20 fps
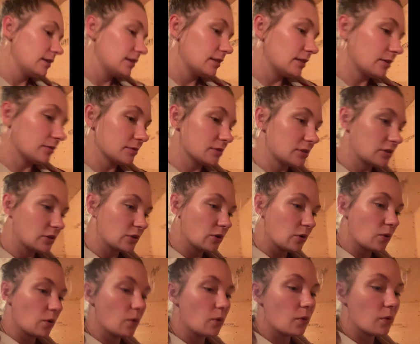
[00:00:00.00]
There was
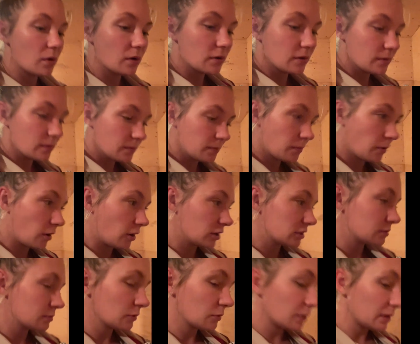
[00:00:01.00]
no
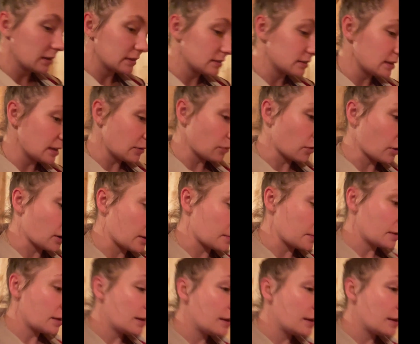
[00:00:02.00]
possible way to stay warm.